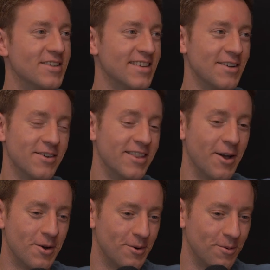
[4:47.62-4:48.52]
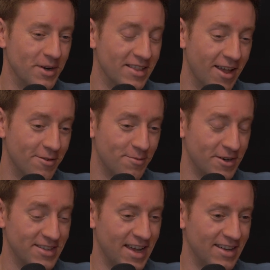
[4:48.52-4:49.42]
was, even though we love
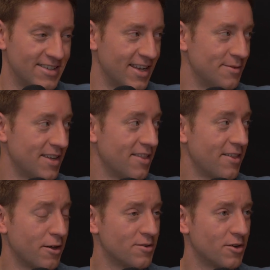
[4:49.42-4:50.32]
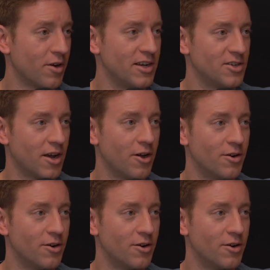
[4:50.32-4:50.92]
personality assessments, I thought that was a great show.